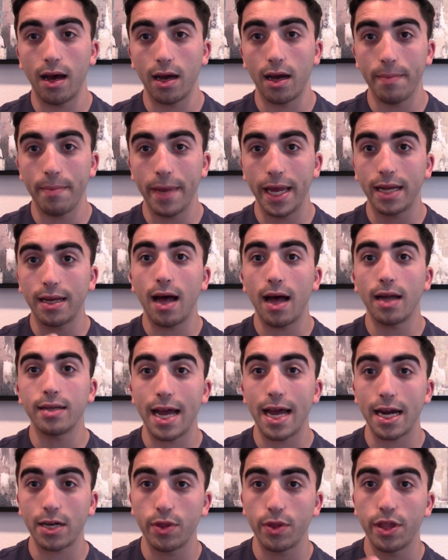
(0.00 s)
made
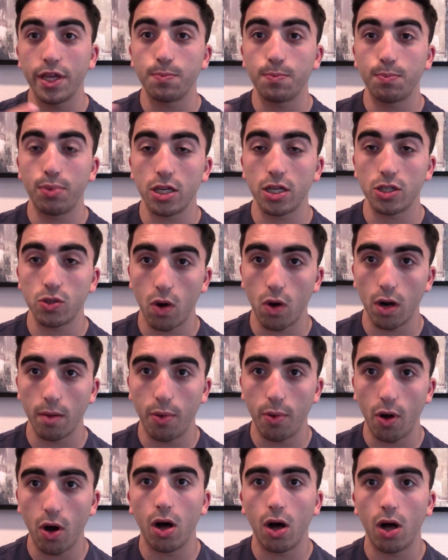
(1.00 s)
contact with his plus one
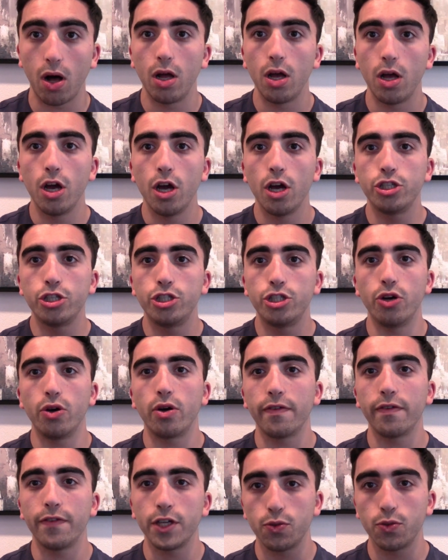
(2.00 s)
ball,
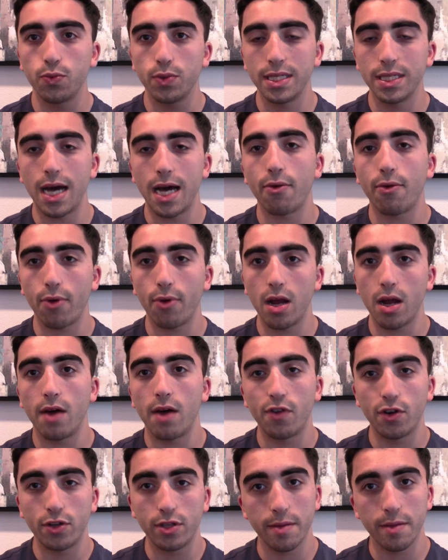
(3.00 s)
Djokovic was not
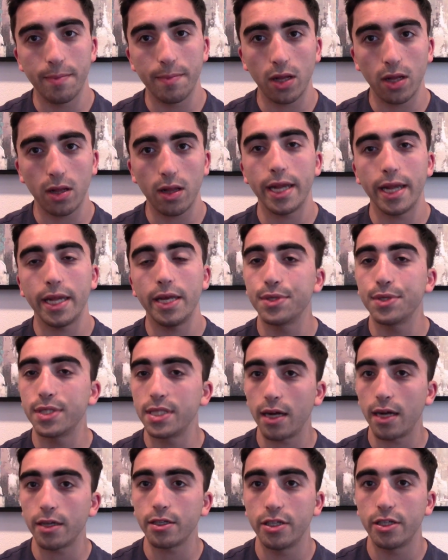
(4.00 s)
recovered to the middle and he was
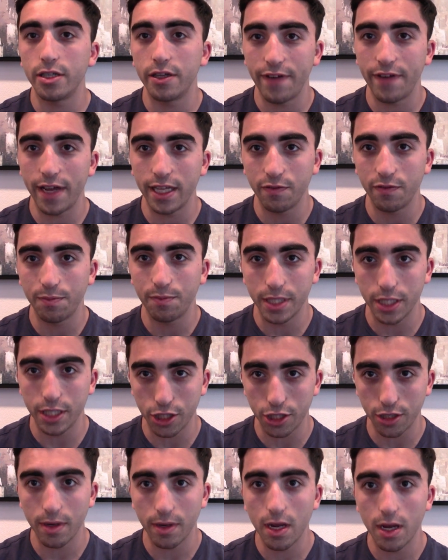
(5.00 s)
not in good defensive
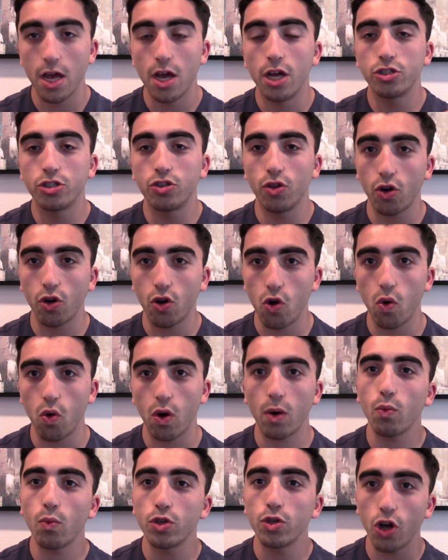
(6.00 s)
position. So the
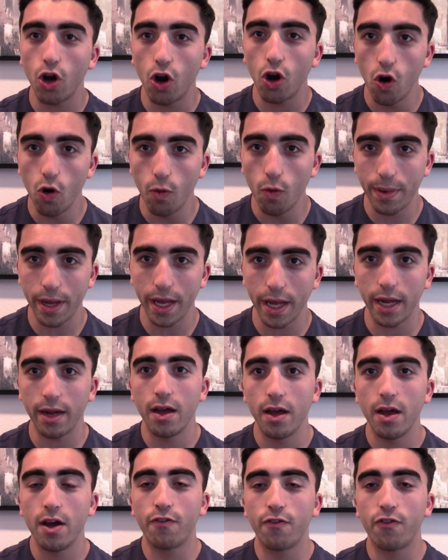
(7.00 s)
court was open
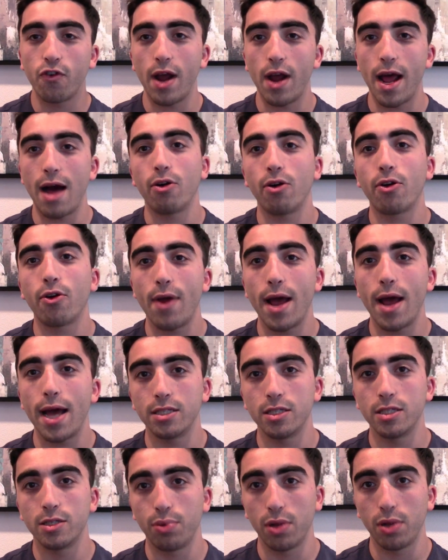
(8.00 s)
for
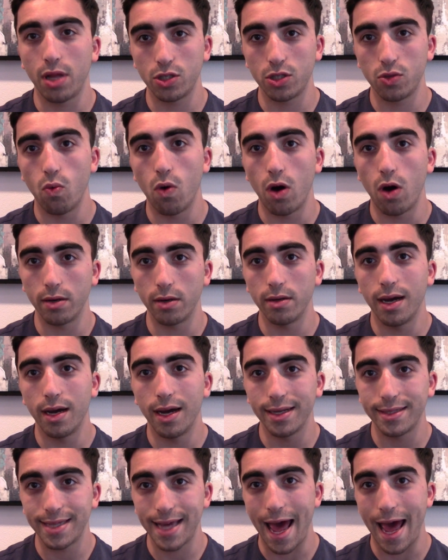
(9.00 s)
Alcaraz's plus one
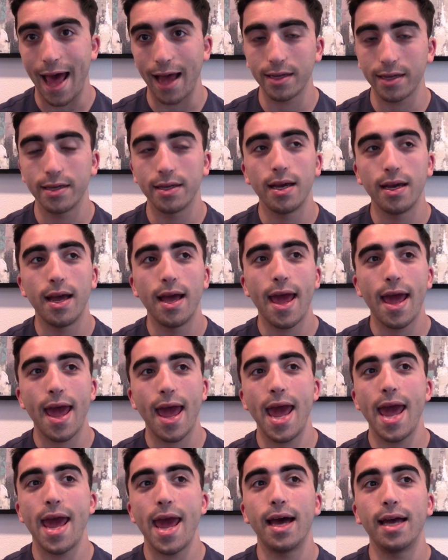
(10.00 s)
attack.
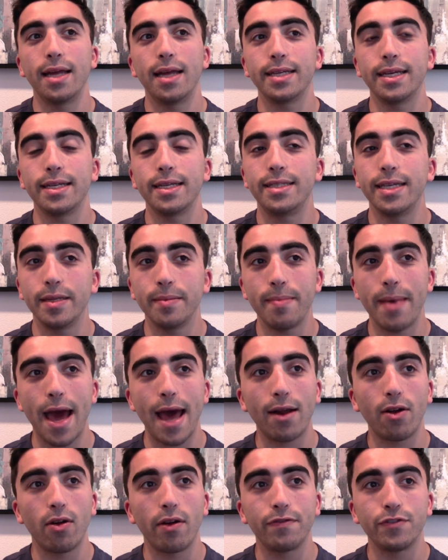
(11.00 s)
And it didn't
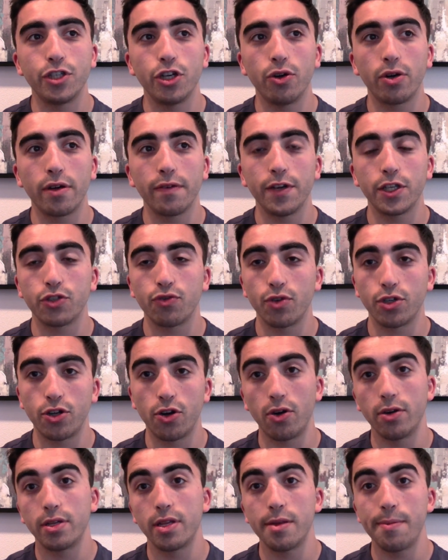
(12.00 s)
matter if Djokovic
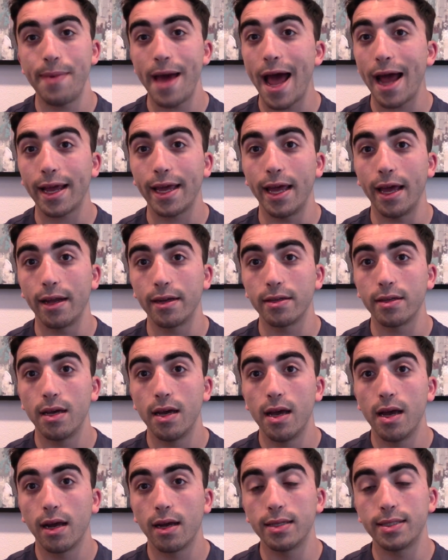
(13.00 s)
returned to the backhand,
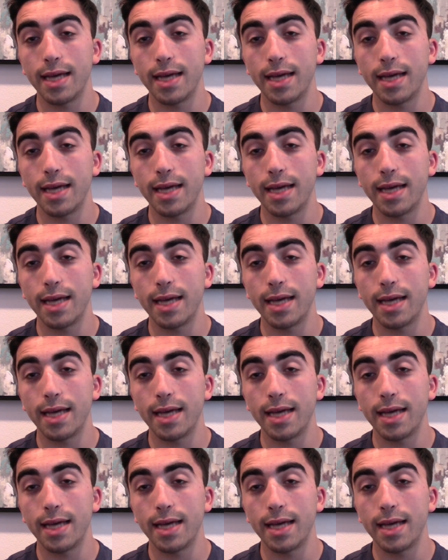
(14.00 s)
because